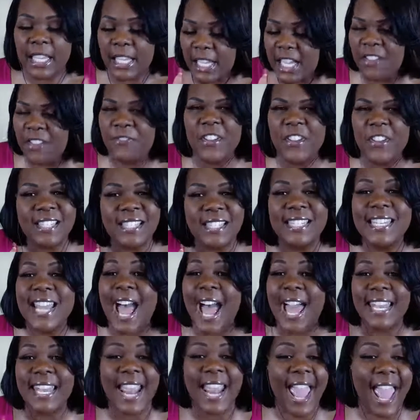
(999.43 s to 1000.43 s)

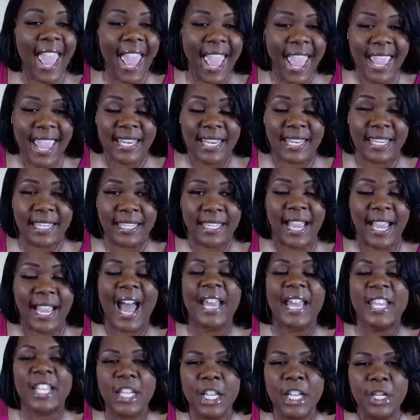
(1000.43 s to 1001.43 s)

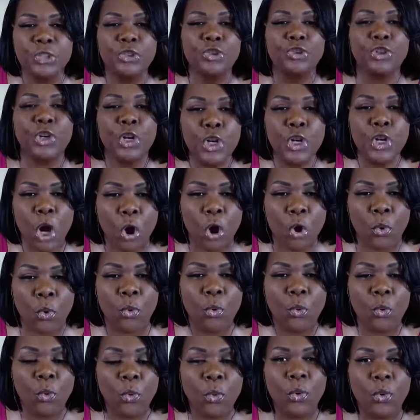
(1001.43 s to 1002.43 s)
I need you to
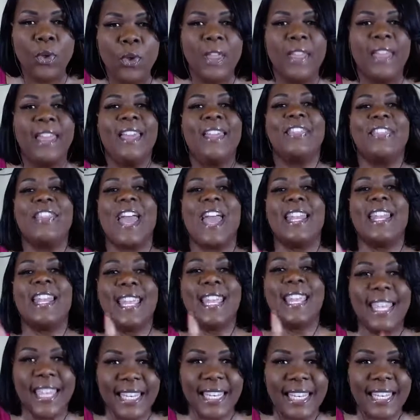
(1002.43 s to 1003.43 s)
know that
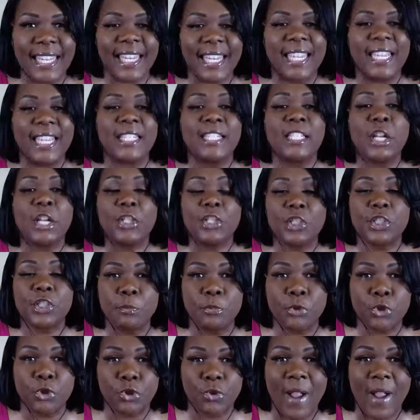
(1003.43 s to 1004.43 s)
it is
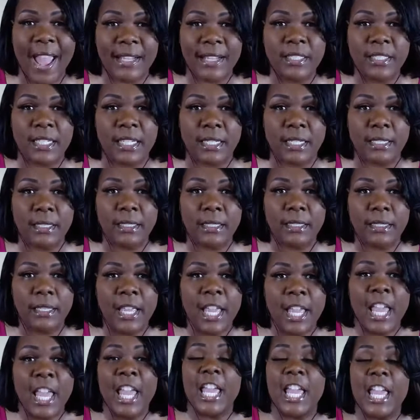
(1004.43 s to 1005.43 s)
subtracting.
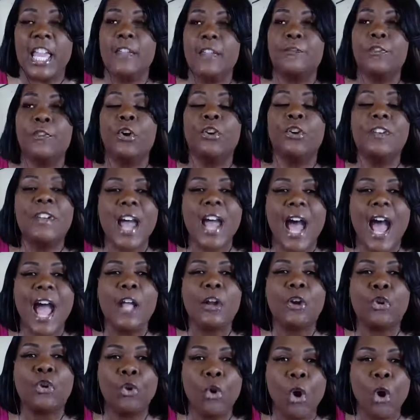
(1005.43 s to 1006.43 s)
If you're
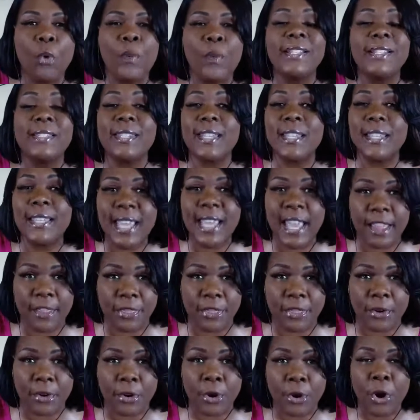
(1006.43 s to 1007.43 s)
not growing
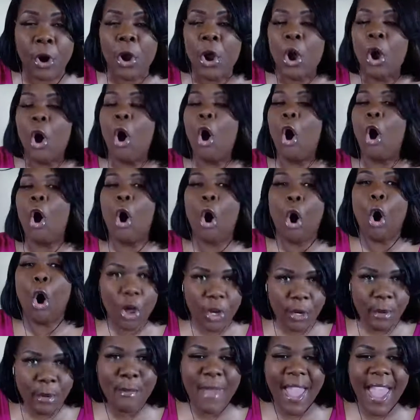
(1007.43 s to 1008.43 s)
together,
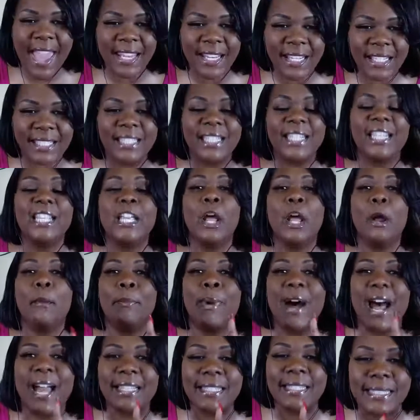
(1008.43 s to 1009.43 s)
automatically,
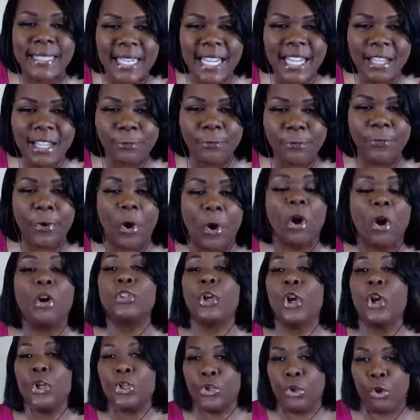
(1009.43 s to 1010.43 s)
by default,
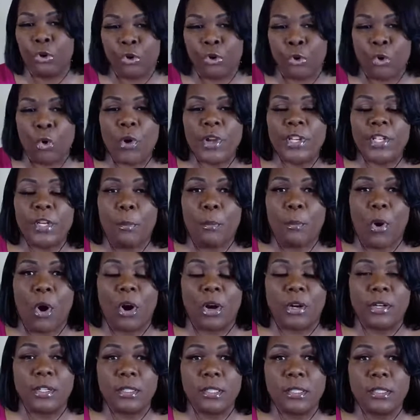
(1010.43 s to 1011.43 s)
you're growing
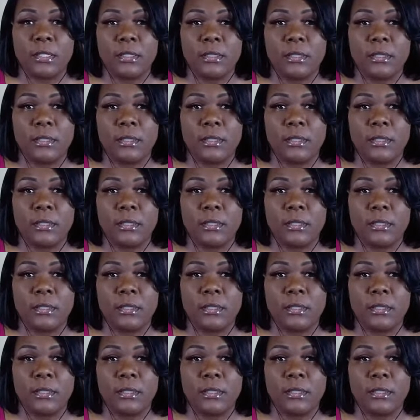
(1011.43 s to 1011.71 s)
apart.